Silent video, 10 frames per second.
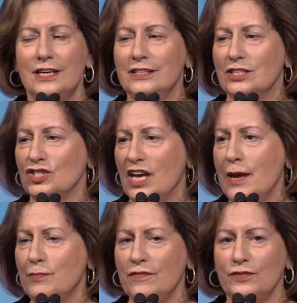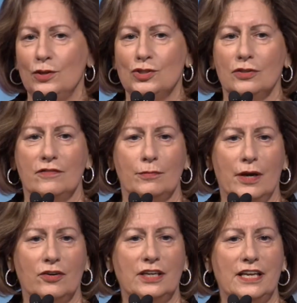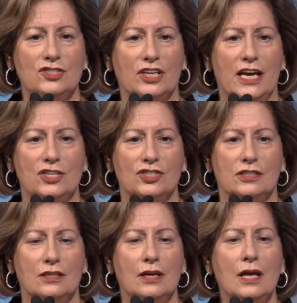to shape the future of American education